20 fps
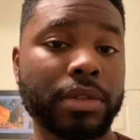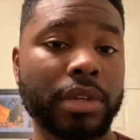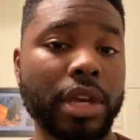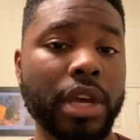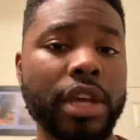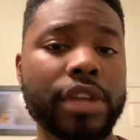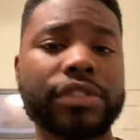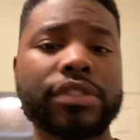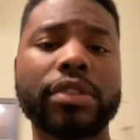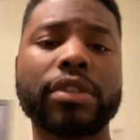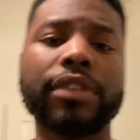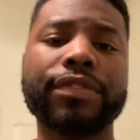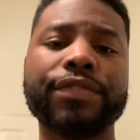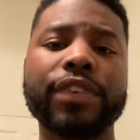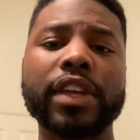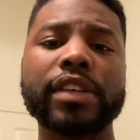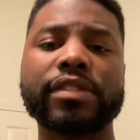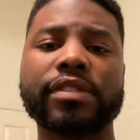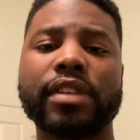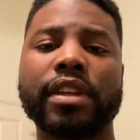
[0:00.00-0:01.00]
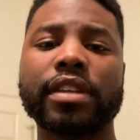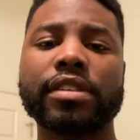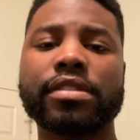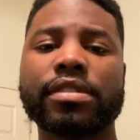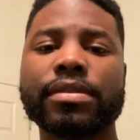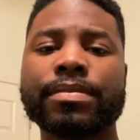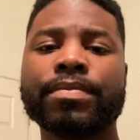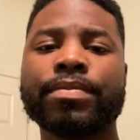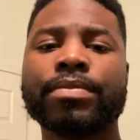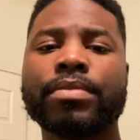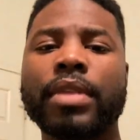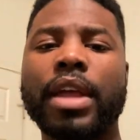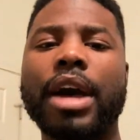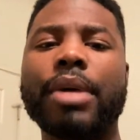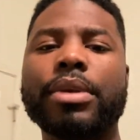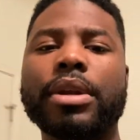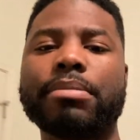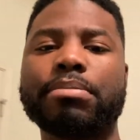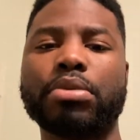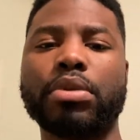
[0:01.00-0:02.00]
So to fix this, I
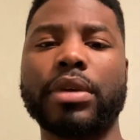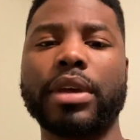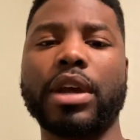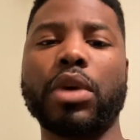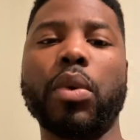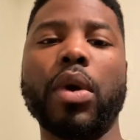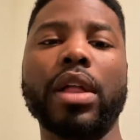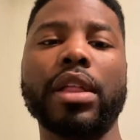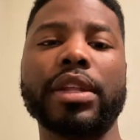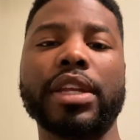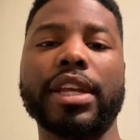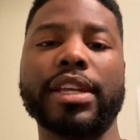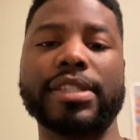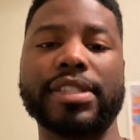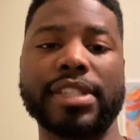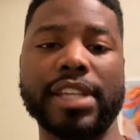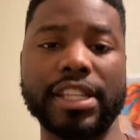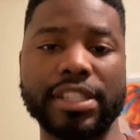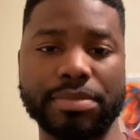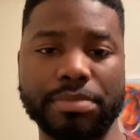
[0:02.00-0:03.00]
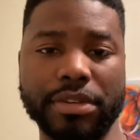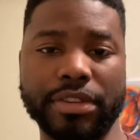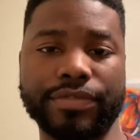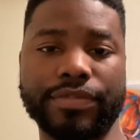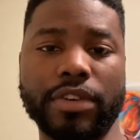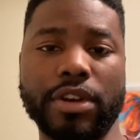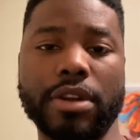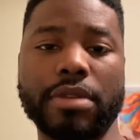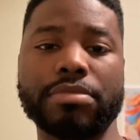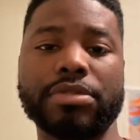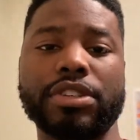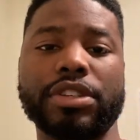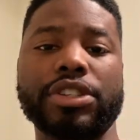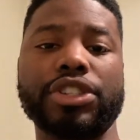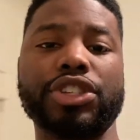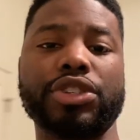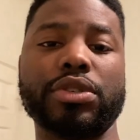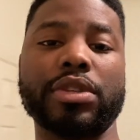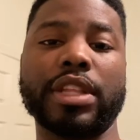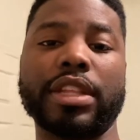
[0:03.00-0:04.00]
would employ a quality assessment firm to
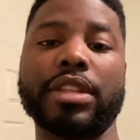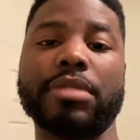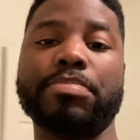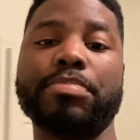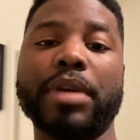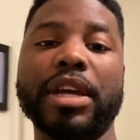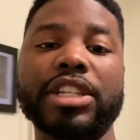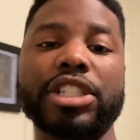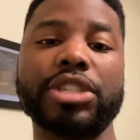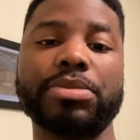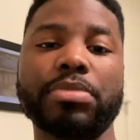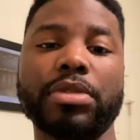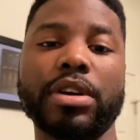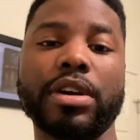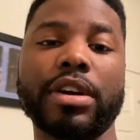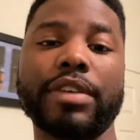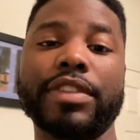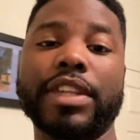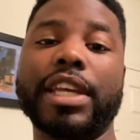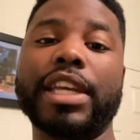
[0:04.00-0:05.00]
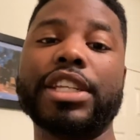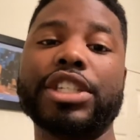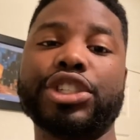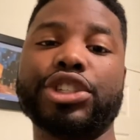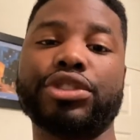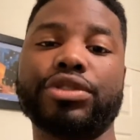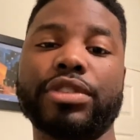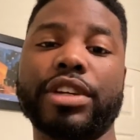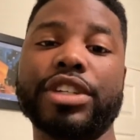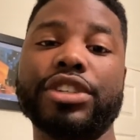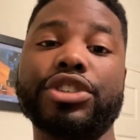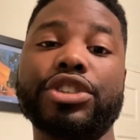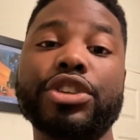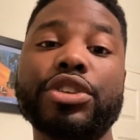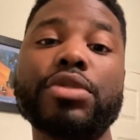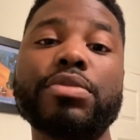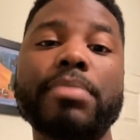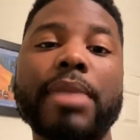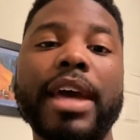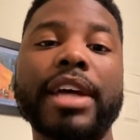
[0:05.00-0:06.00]
ensure that the benchmark of the industry
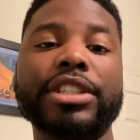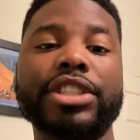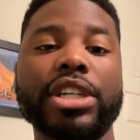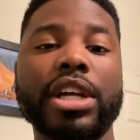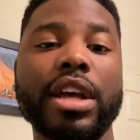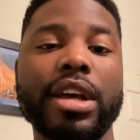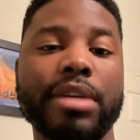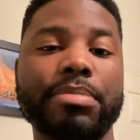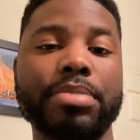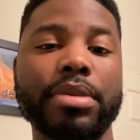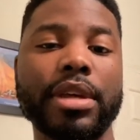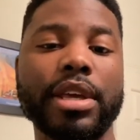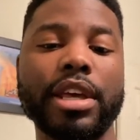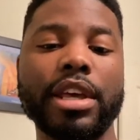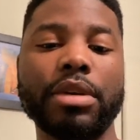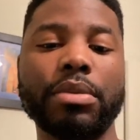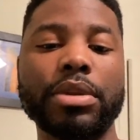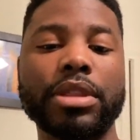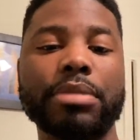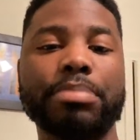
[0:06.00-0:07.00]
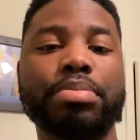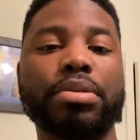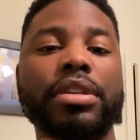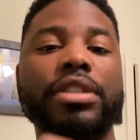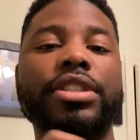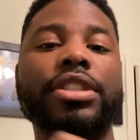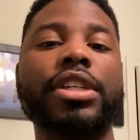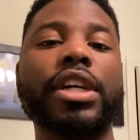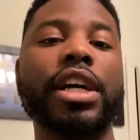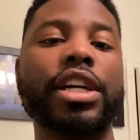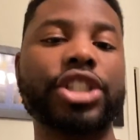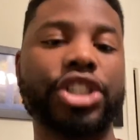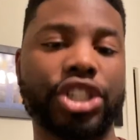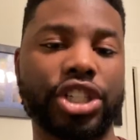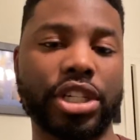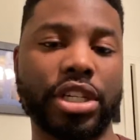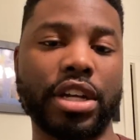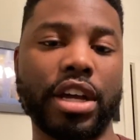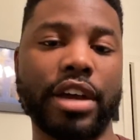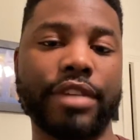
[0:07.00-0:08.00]
do match up with the
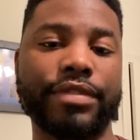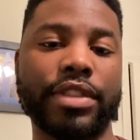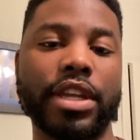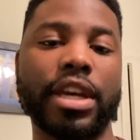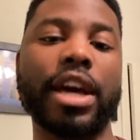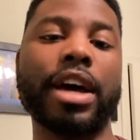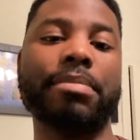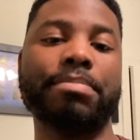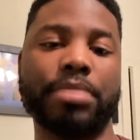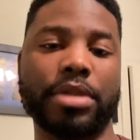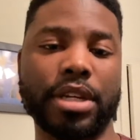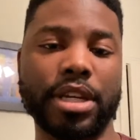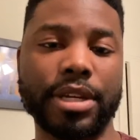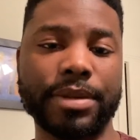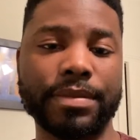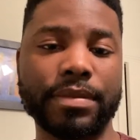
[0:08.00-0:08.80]
production of the company,